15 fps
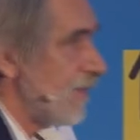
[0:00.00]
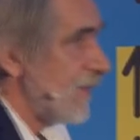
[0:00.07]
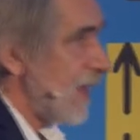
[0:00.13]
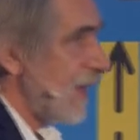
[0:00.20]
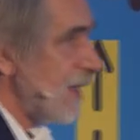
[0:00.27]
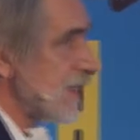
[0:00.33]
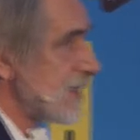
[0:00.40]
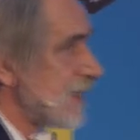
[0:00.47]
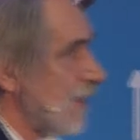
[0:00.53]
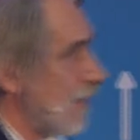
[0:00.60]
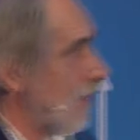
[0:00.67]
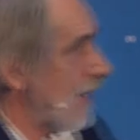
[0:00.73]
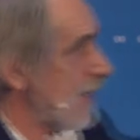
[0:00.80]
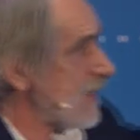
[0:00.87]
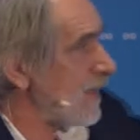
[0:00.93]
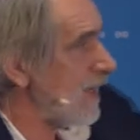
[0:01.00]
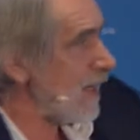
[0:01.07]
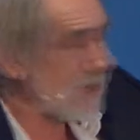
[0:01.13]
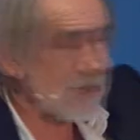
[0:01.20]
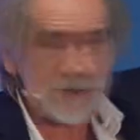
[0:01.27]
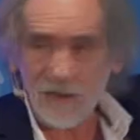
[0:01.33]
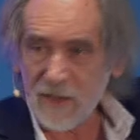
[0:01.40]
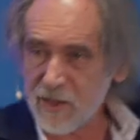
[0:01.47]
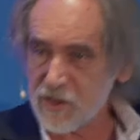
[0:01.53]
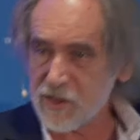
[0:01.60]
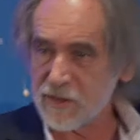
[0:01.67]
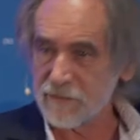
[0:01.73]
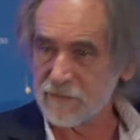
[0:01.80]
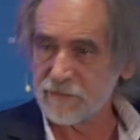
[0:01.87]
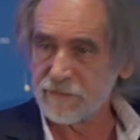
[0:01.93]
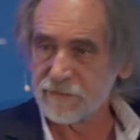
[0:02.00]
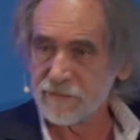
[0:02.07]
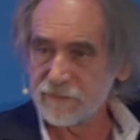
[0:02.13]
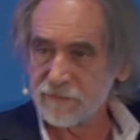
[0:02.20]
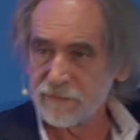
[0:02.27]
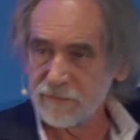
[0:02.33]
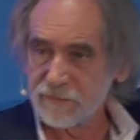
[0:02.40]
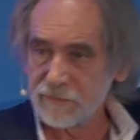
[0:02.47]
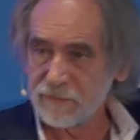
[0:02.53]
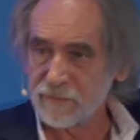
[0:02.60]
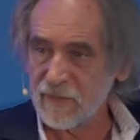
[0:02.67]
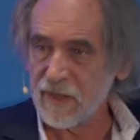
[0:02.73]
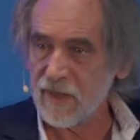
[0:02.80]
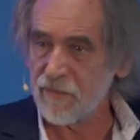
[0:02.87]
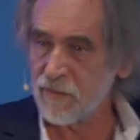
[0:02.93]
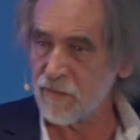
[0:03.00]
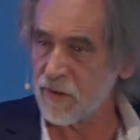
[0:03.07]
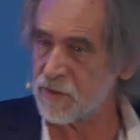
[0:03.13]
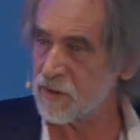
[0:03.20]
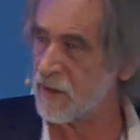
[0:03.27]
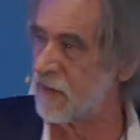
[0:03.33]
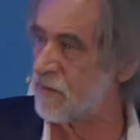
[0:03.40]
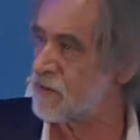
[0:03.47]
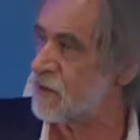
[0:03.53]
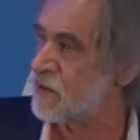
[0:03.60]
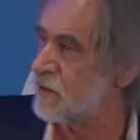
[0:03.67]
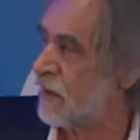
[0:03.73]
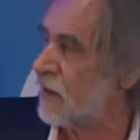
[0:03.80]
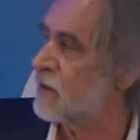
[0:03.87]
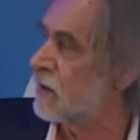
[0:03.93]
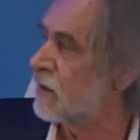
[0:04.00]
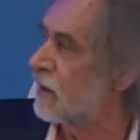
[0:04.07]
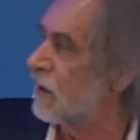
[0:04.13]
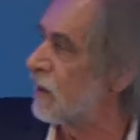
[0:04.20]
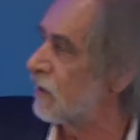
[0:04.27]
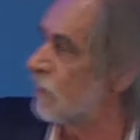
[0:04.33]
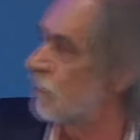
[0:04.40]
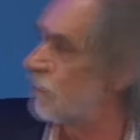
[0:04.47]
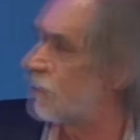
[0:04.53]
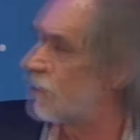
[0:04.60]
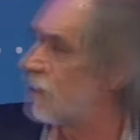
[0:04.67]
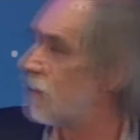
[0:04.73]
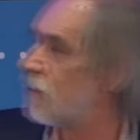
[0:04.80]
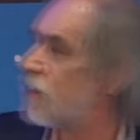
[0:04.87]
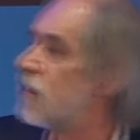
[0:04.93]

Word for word: then it's mass data collection. If you want to have a society in the loop, you